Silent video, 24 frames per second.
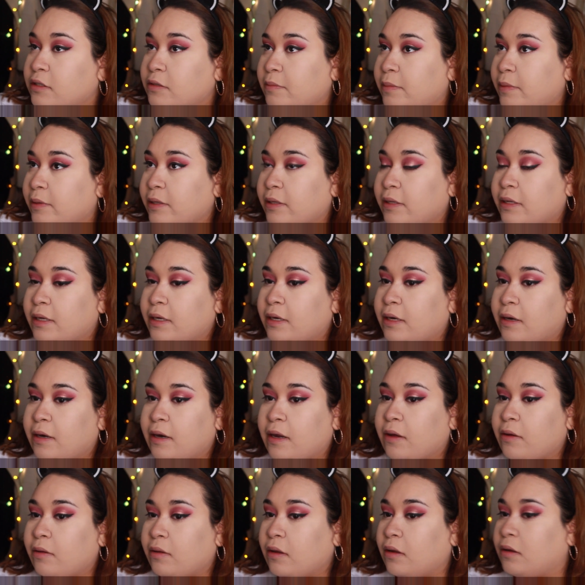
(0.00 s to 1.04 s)
just blended it
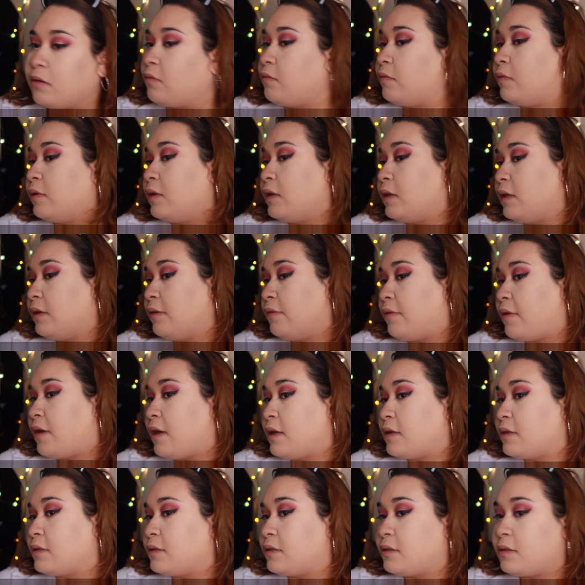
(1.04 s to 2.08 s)
out like really
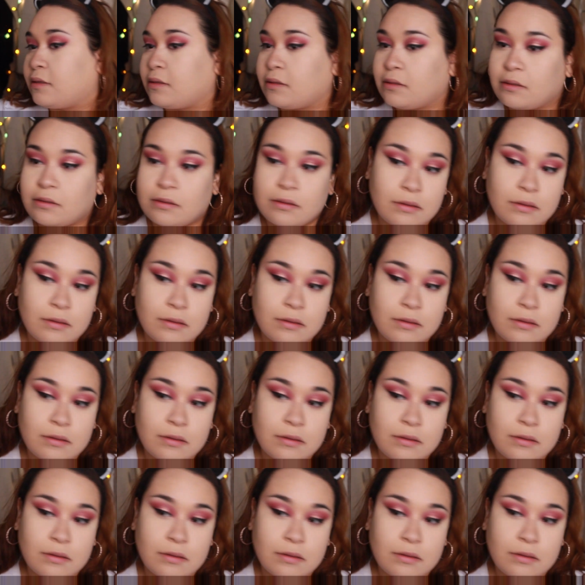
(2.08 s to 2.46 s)
fast.